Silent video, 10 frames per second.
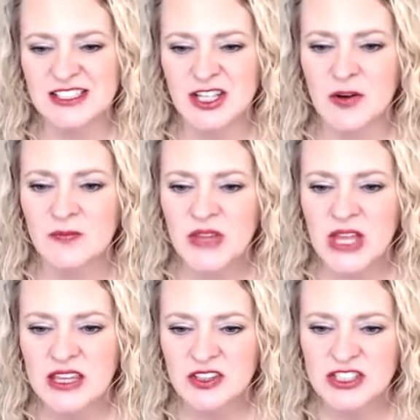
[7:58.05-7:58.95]
So
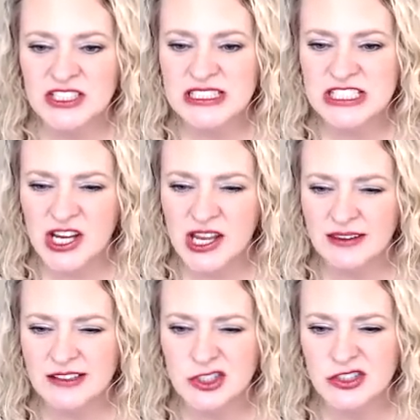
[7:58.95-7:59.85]
they're just
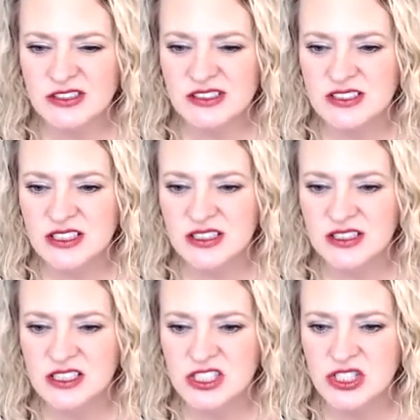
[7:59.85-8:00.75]
challenges to
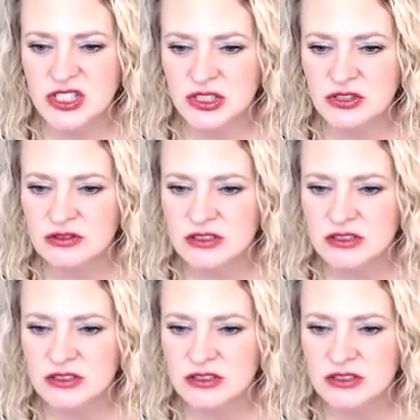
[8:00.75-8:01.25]
do.